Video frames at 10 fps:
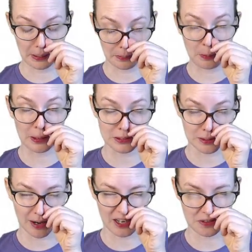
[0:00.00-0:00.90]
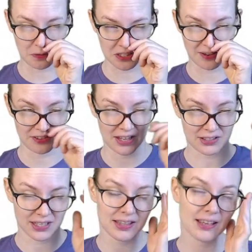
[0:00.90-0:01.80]
Plus or minus 47,000,
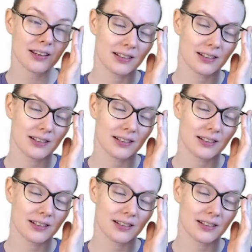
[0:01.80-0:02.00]
I think,